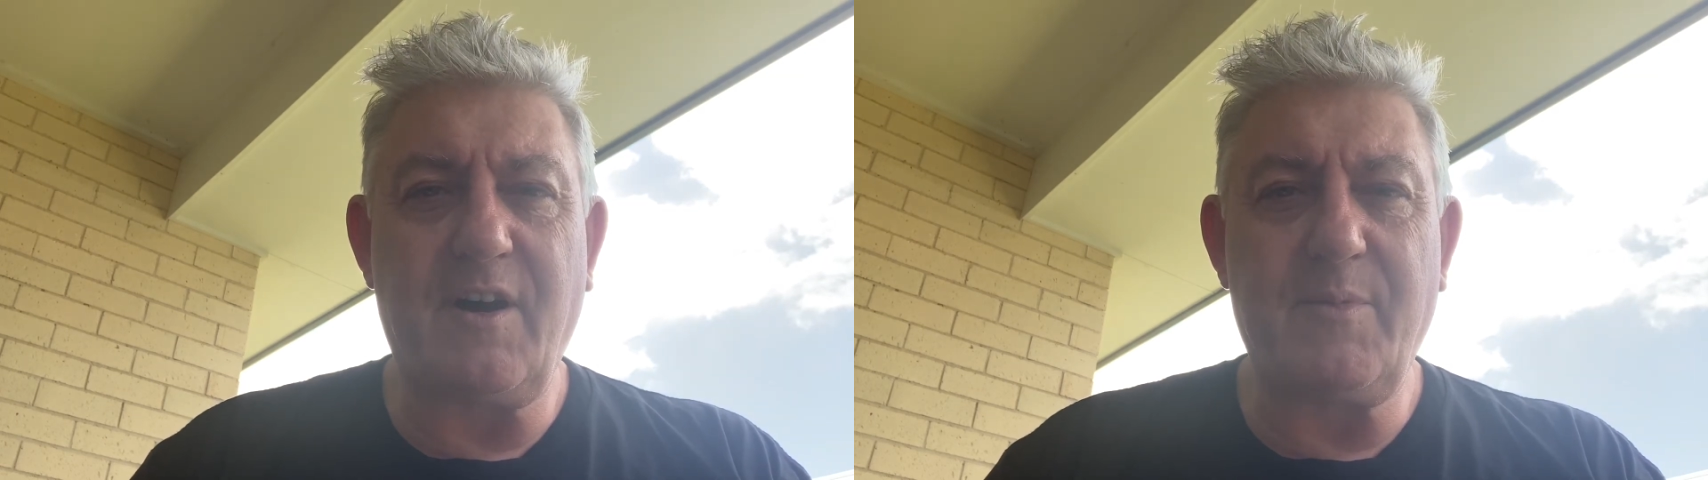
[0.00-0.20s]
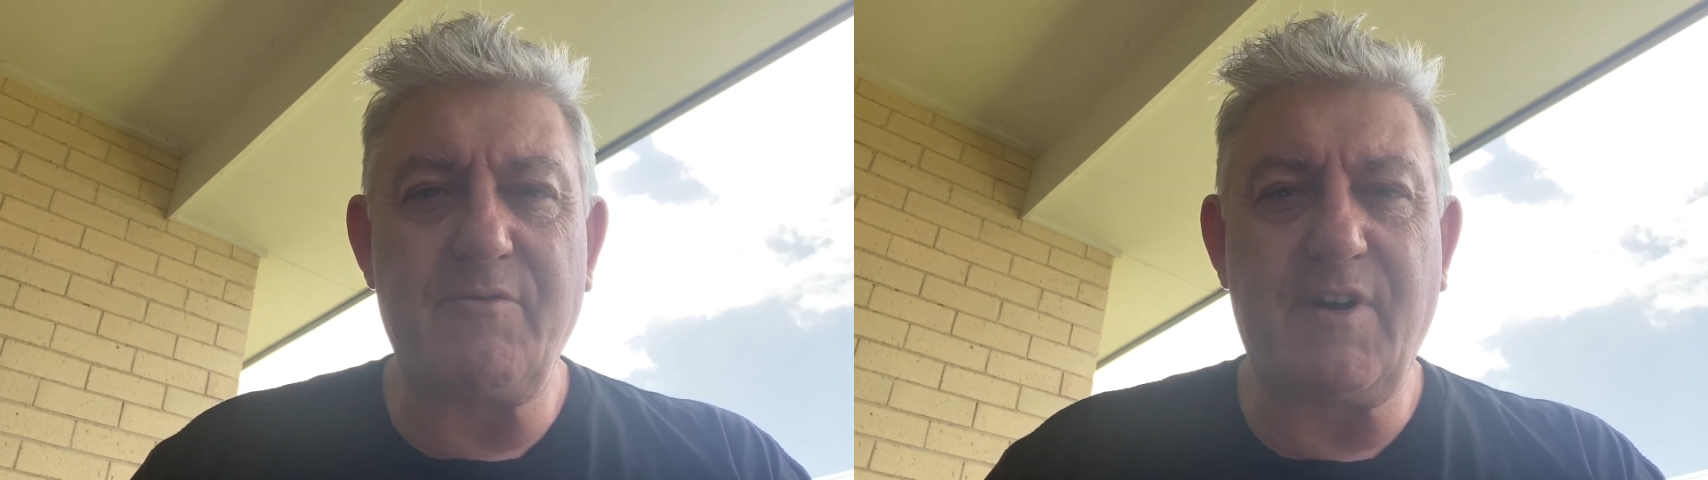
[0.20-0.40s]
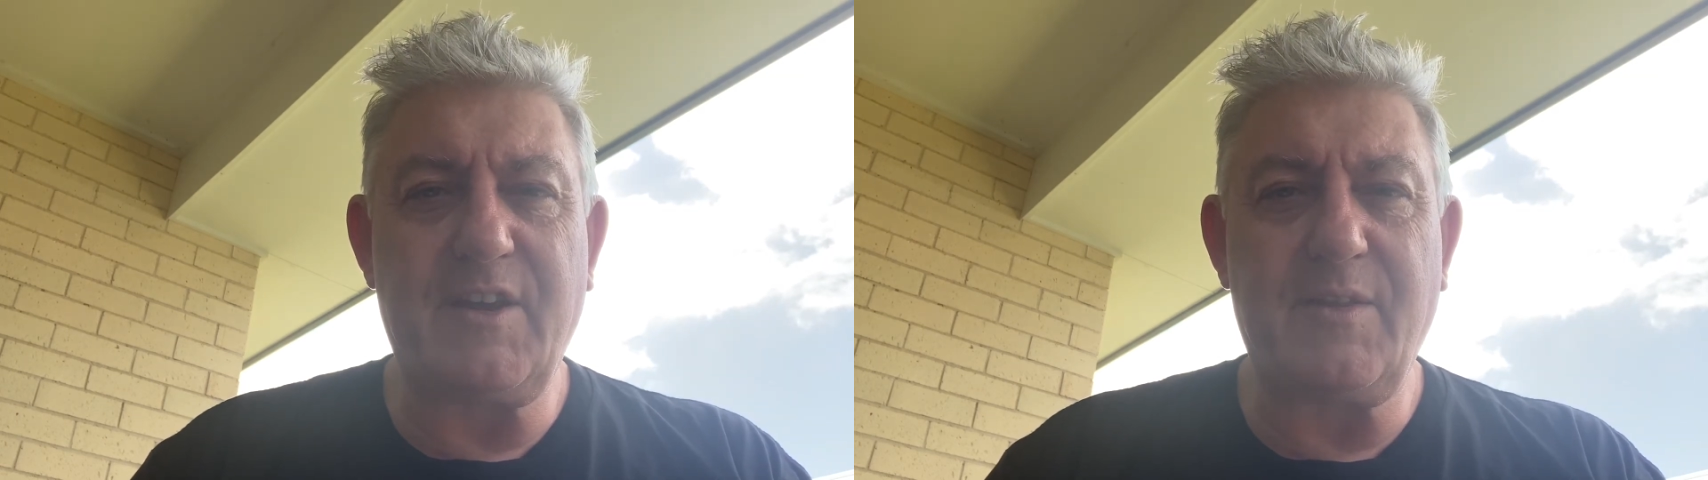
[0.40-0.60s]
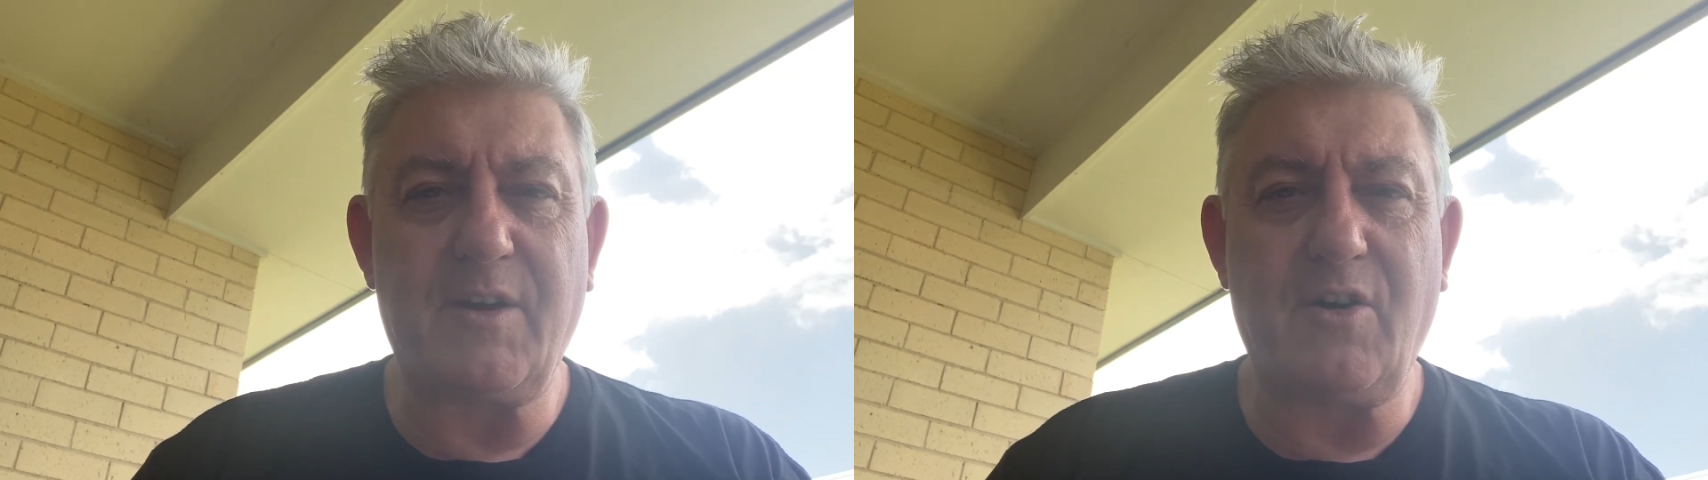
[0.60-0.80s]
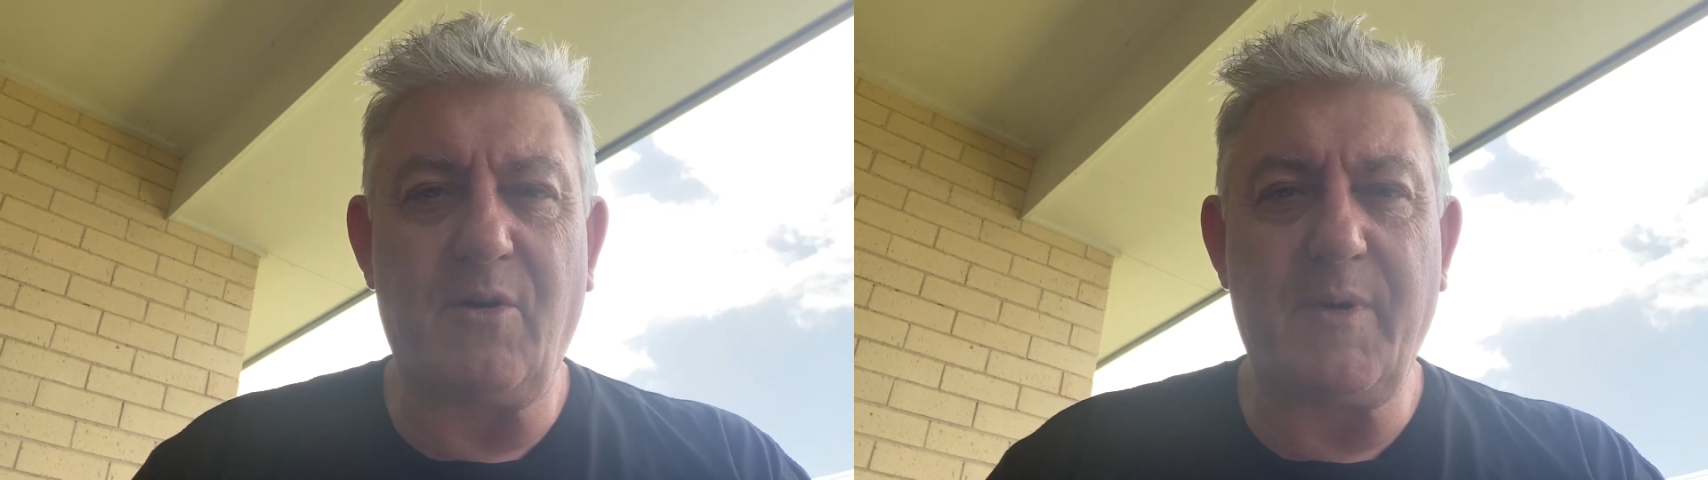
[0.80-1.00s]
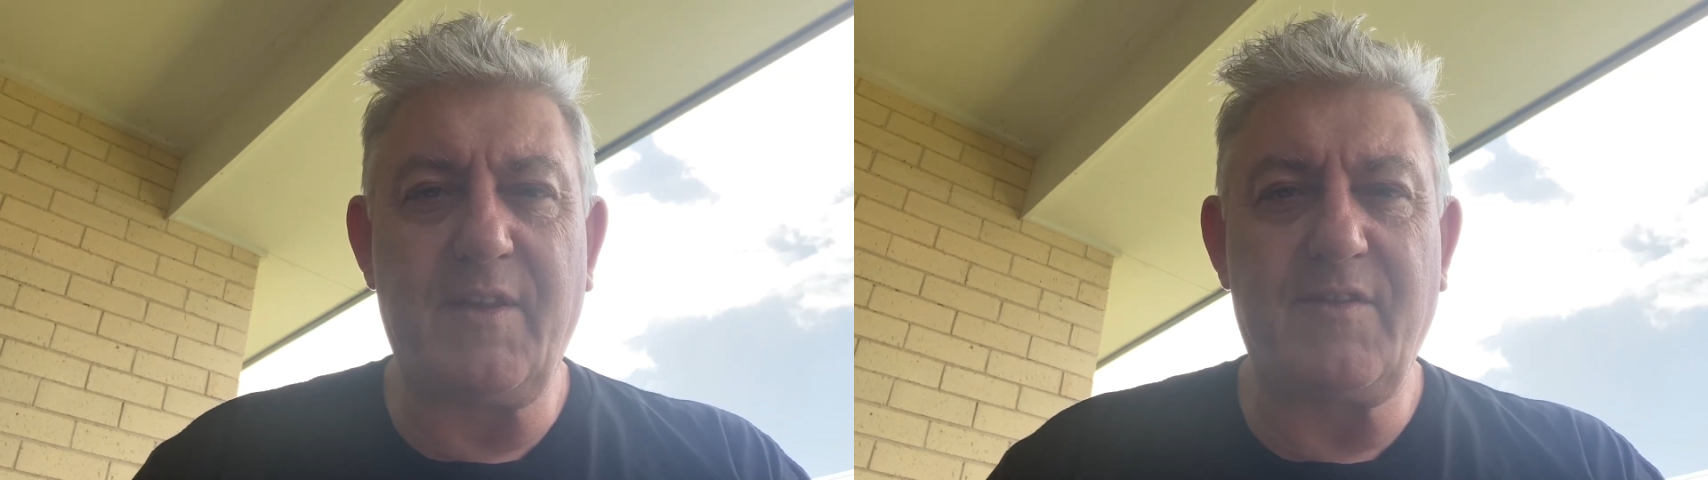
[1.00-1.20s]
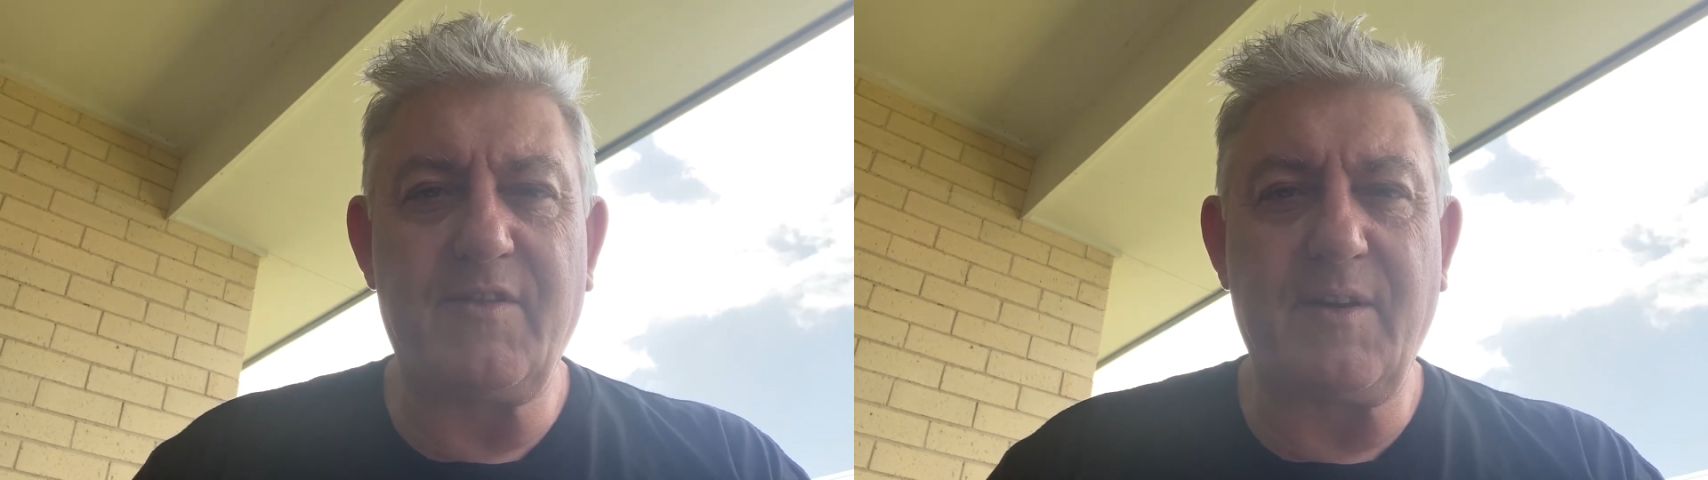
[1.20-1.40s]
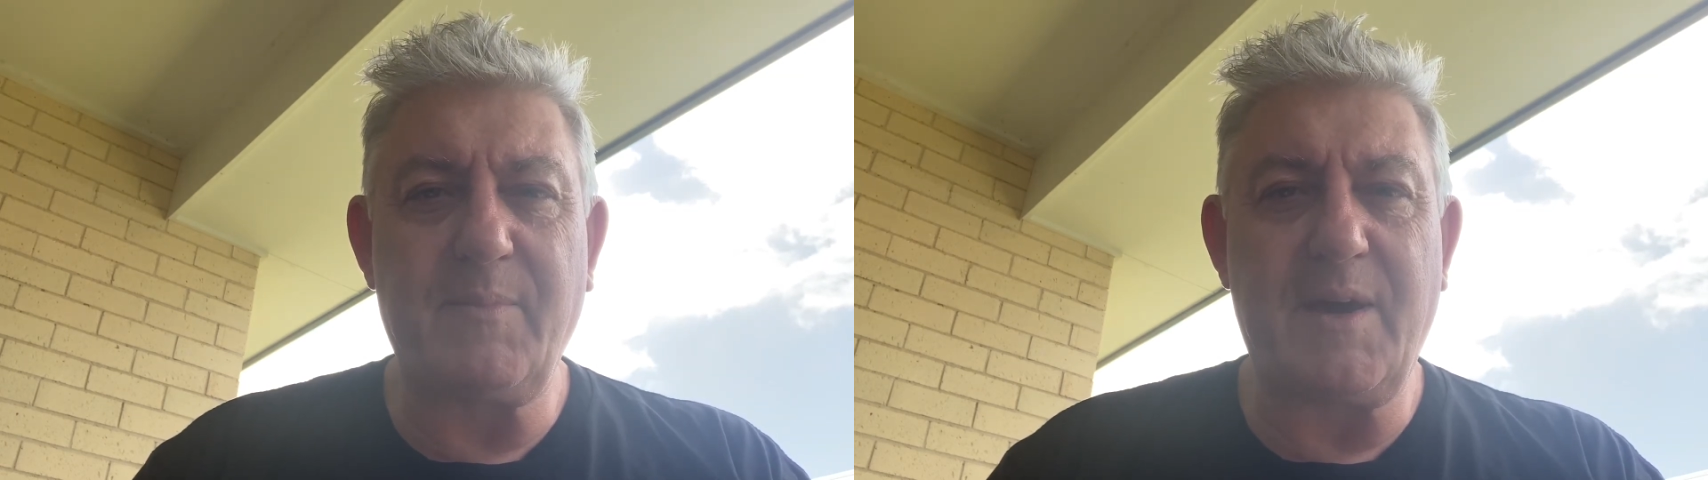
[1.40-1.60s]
I'll be reading the comments and